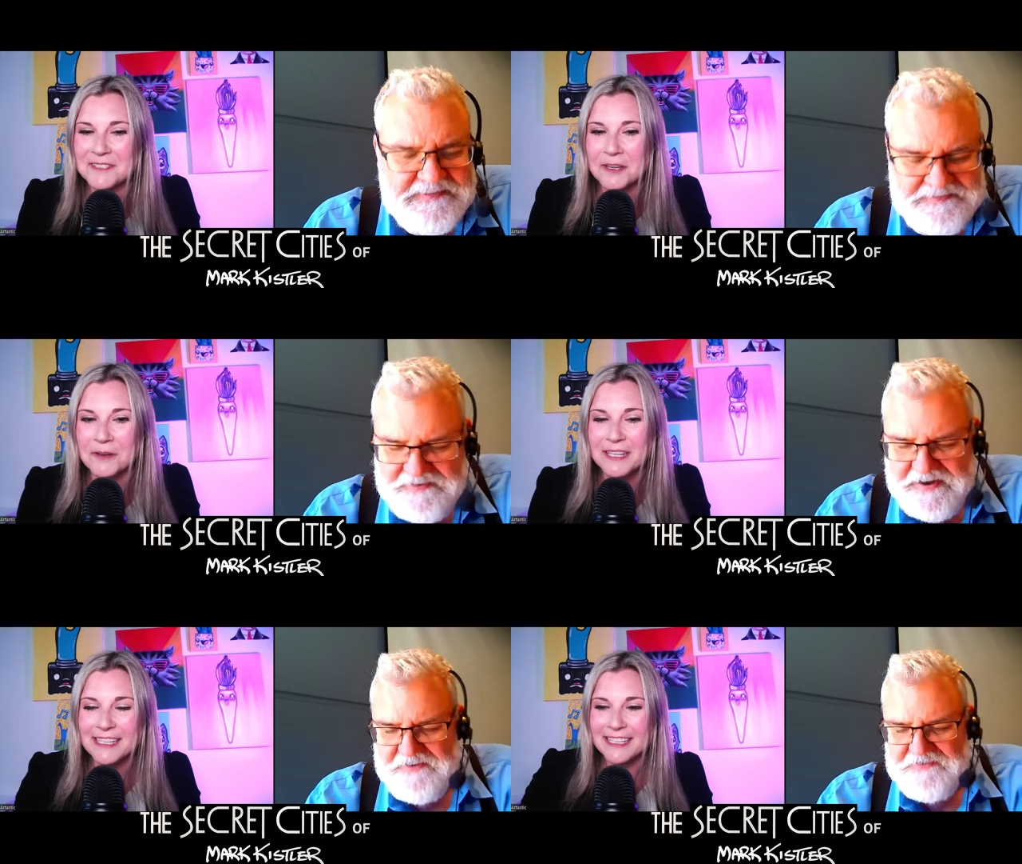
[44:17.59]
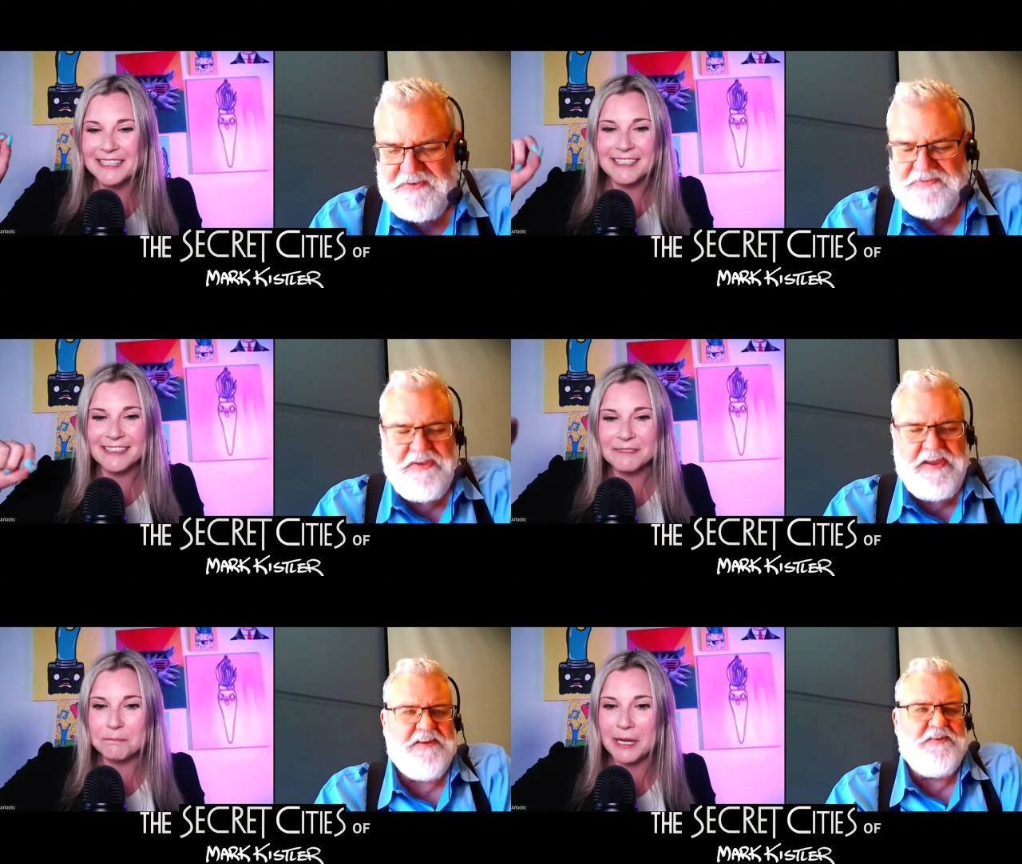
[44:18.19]
Speaker 1: So, well,
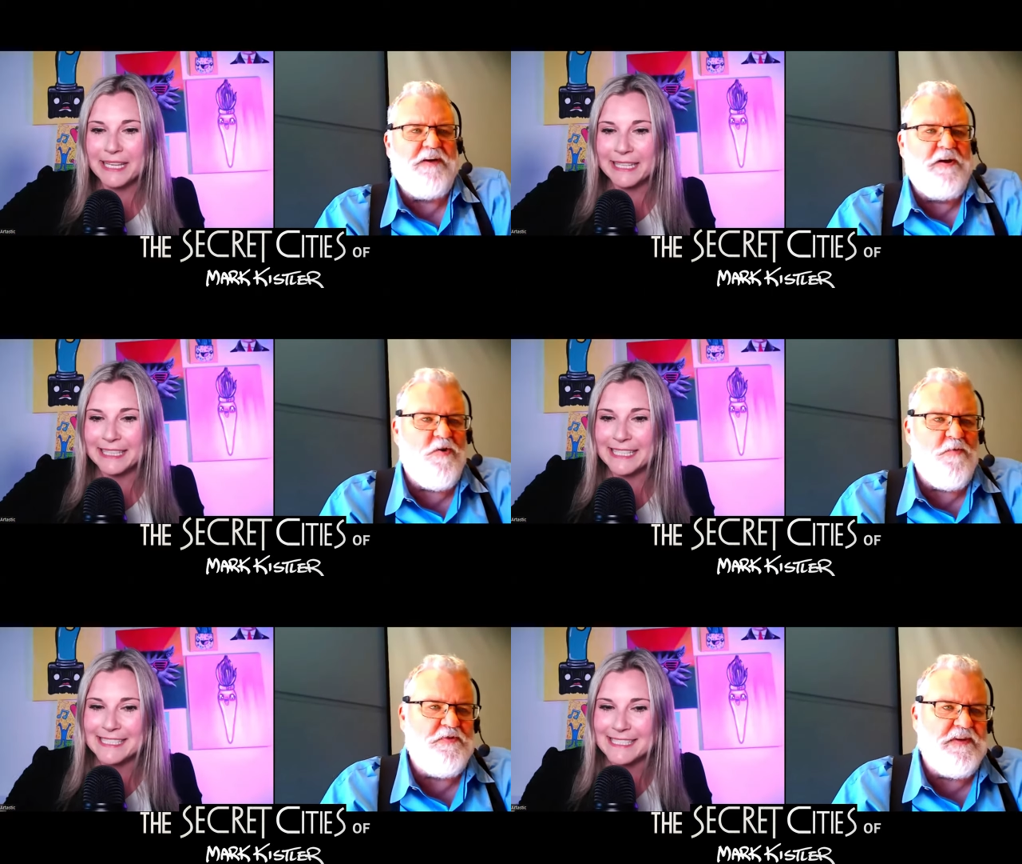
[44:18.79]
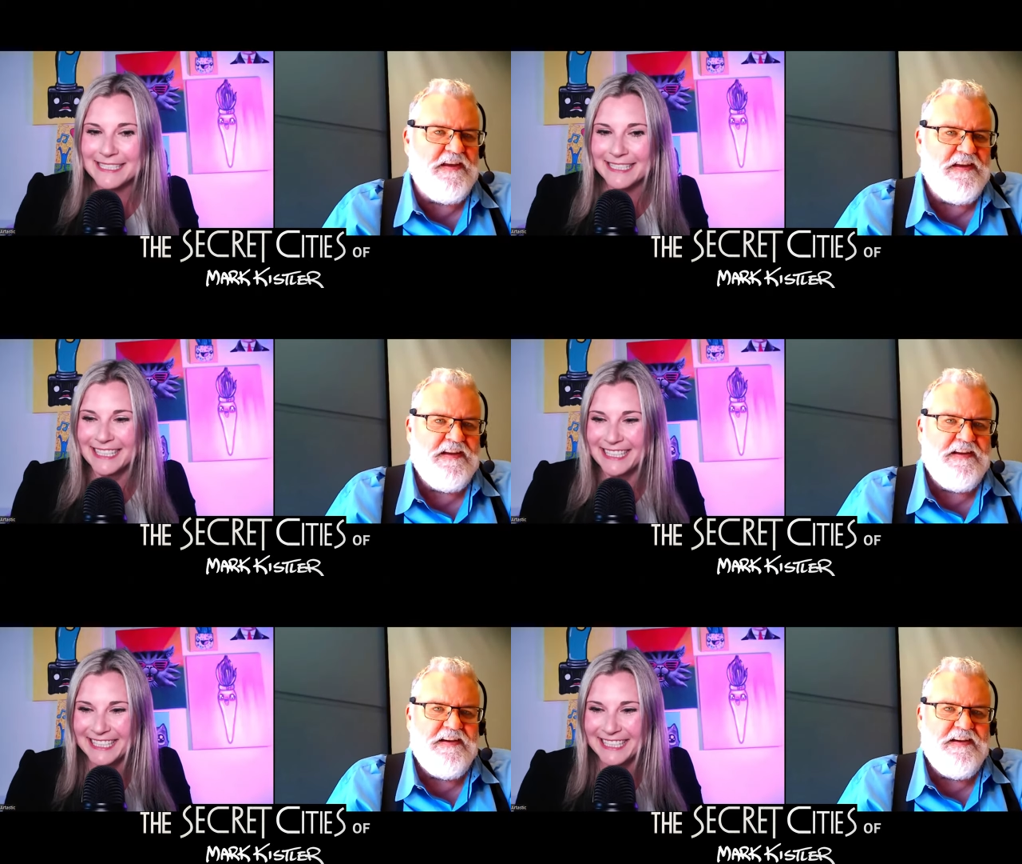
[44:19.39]
thank you. Bucket list. You,